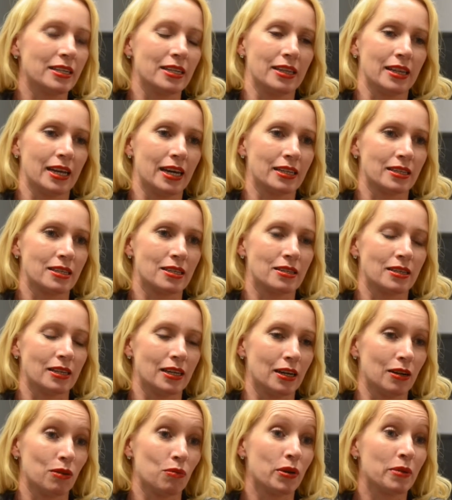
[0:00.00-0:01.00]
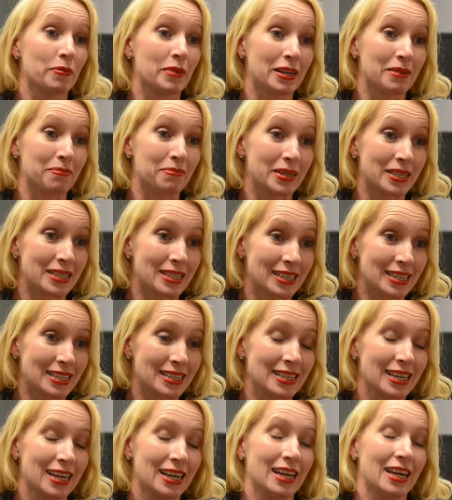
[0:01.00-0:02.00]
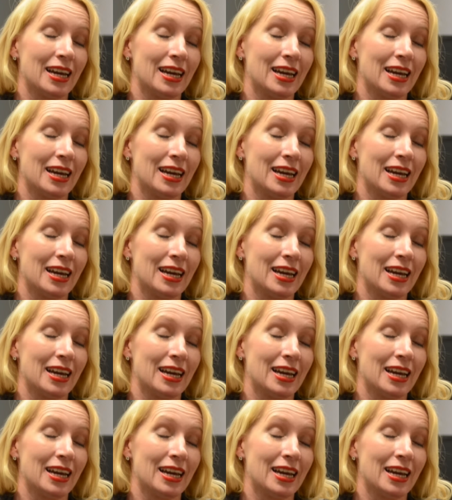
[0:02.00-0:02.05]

and that's women in business